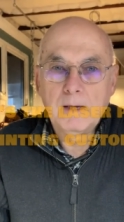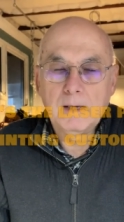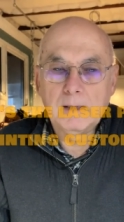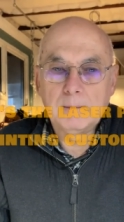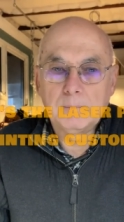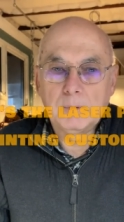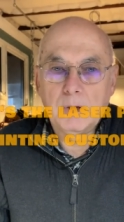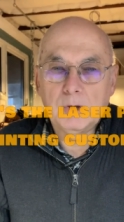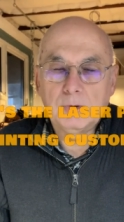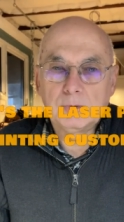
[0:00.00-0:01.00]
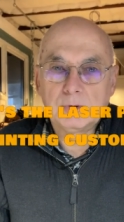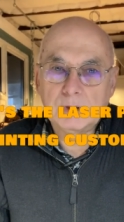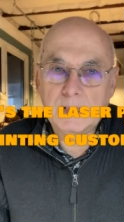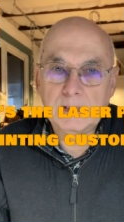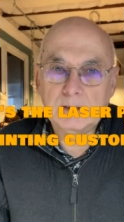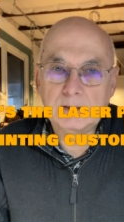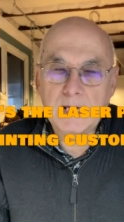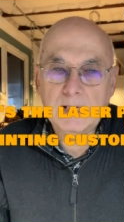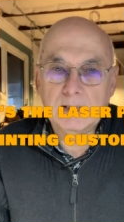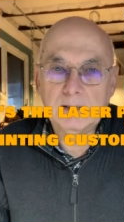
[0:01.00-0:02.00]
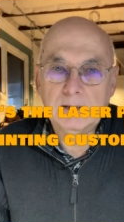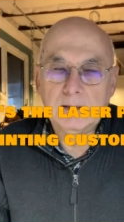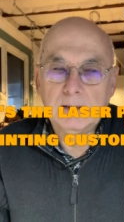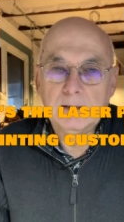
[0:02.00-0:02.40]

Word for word: Um, I couldn't say exactly,